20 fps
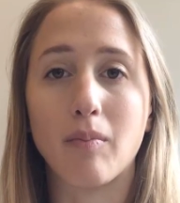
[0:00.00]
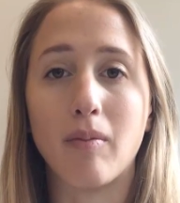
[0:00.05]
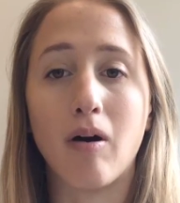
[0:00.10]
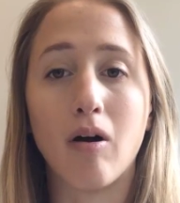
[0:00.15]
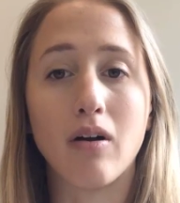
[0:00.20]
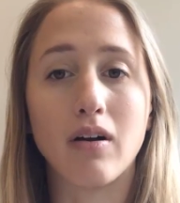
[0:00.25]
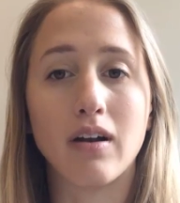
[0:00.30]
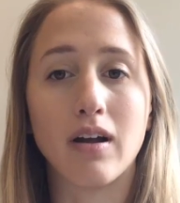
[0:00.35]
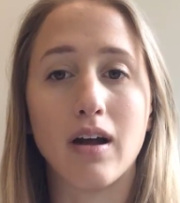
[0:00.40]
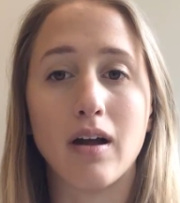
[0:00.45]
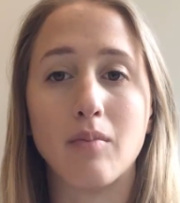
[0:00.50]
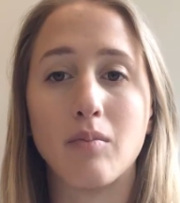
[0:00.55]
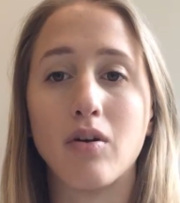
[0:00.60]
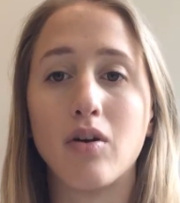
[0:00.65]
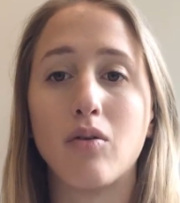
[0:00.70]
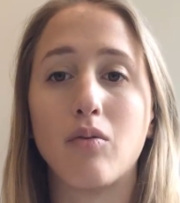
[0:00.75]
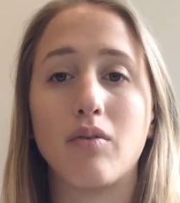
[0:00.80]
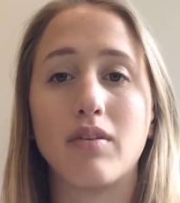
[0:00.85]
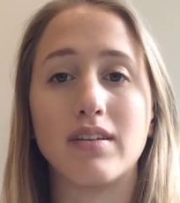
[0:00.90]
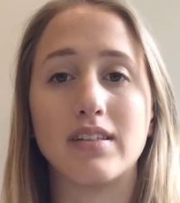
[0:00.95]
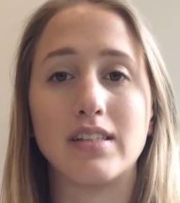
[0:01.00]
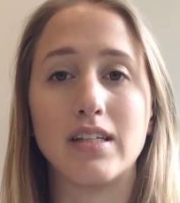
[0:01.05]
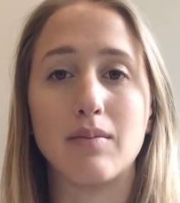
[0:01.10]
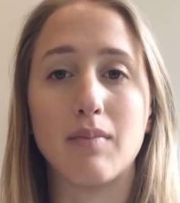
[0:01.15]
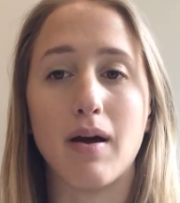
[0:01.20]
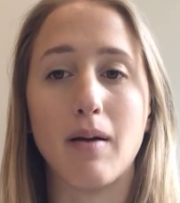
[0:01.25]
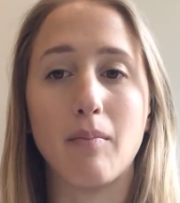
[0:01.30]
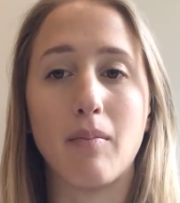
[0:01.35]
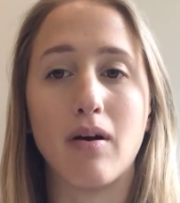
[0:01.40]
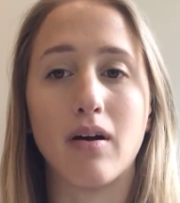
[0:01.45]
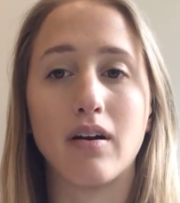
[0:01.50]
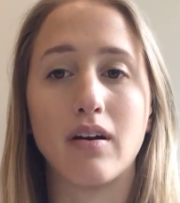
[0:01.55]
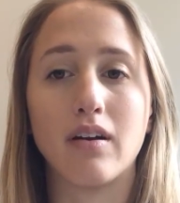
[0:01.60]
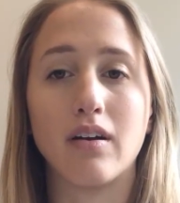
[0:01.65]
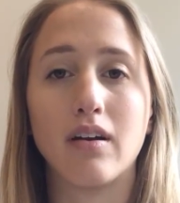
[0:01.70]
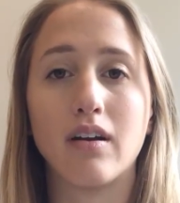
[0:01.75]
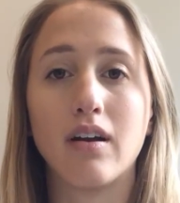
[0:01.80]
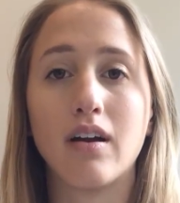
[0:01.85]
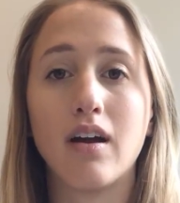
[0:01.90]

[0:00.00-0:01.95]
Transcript: part time with a CMAP partner.